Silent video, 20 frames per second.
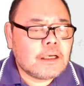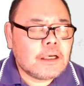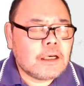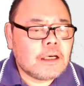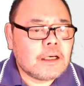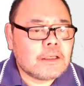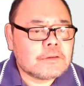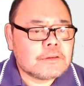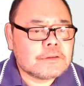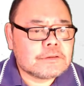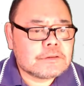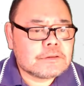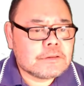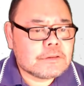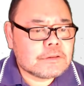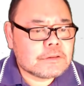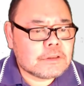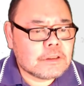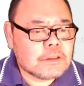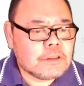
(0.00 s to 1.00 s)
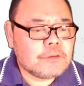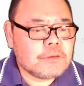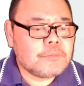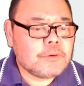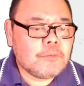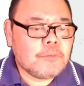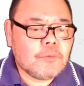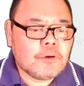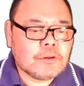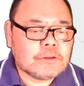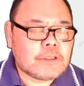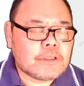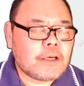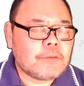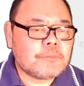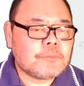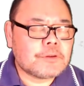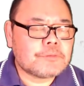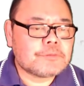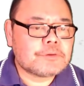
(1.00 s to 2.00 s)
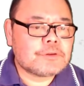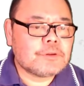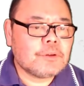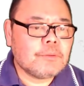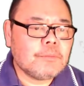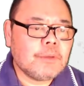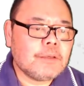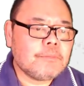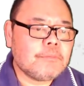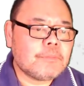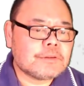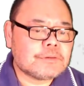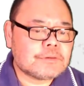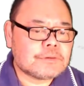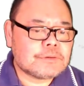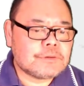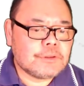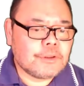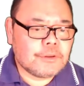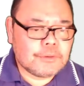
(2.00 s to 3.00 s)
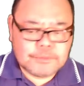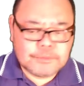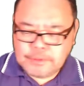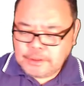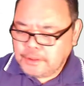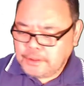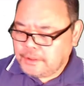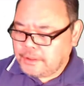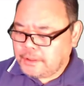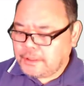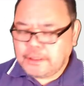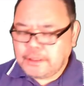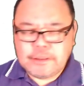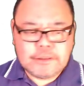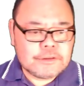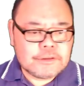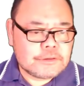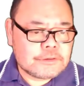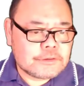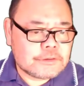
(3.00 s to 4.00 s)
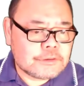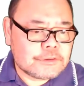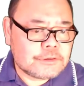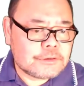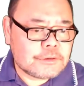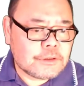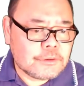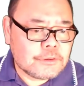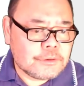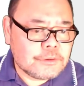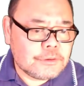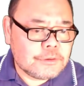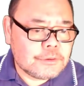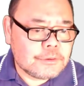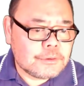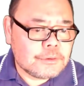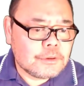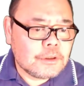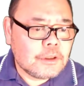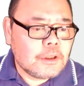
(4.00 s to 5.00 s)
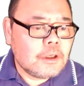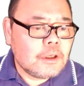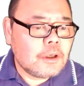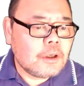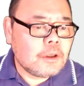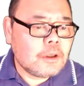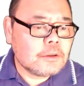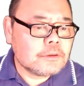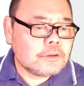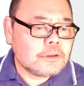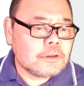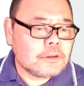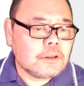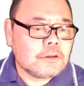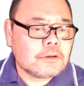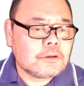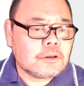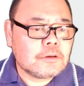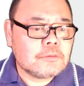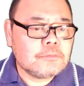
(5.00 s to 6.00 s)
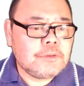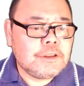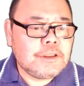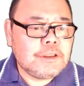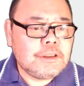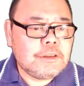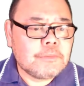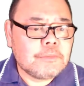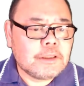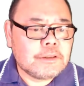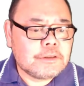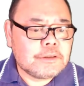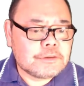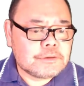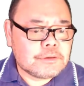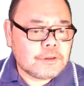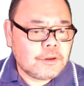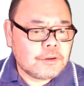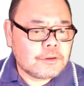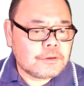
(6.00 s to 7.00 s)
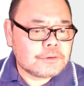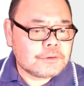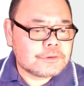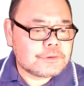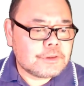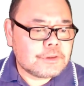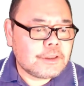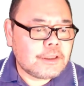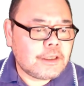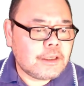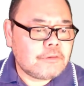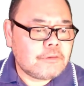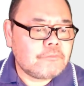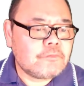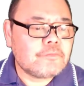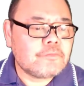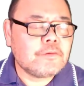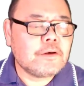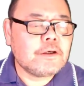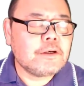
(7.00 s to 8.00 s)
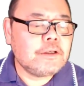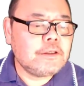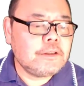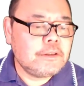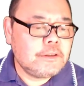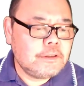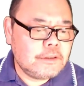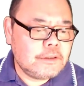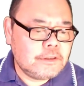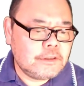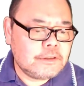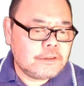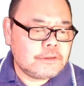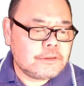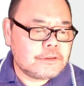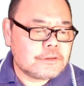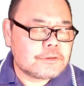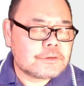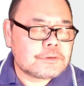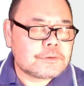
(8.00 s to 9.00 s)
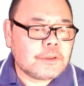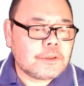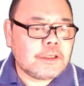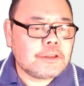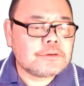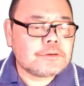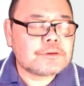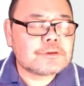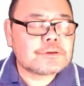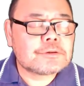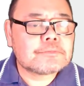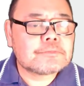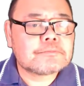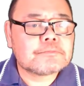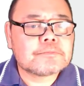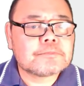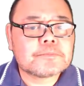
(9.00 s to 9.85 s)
Uh, this a little bit more time consuming, but still it is showing you all the local minima this algorithm can find in this range.